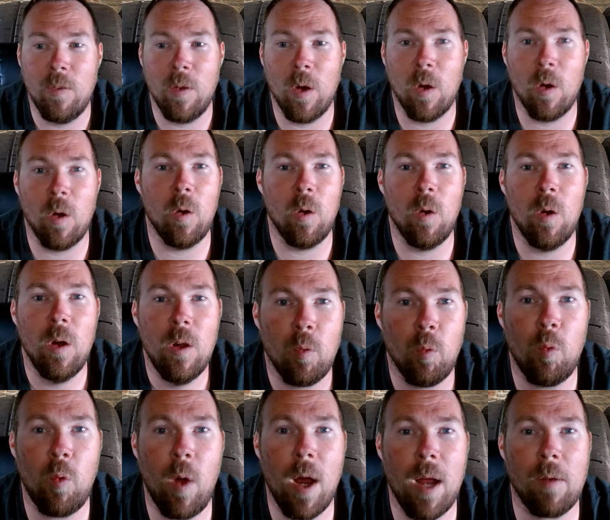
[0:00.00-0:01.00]
no
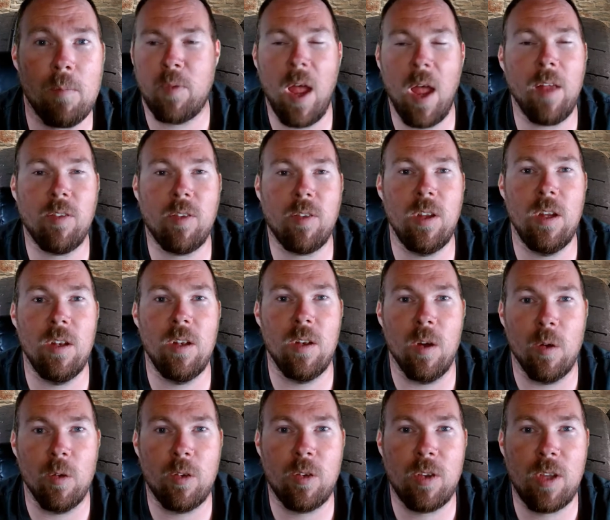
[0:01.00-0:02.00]
wet testing,
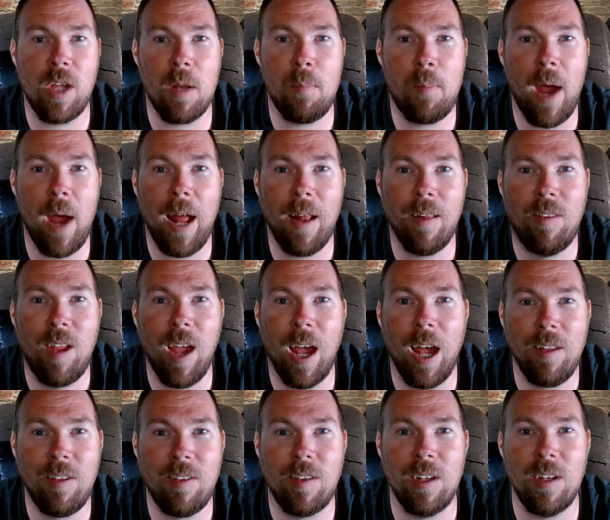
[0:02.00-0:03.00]
no skid pad
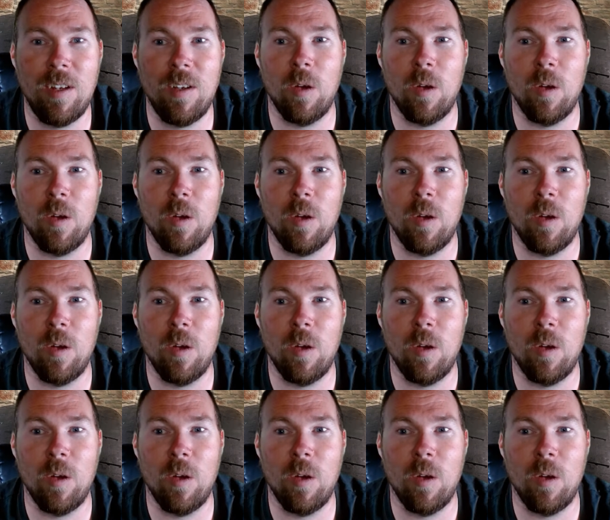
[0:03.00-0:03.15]
testing,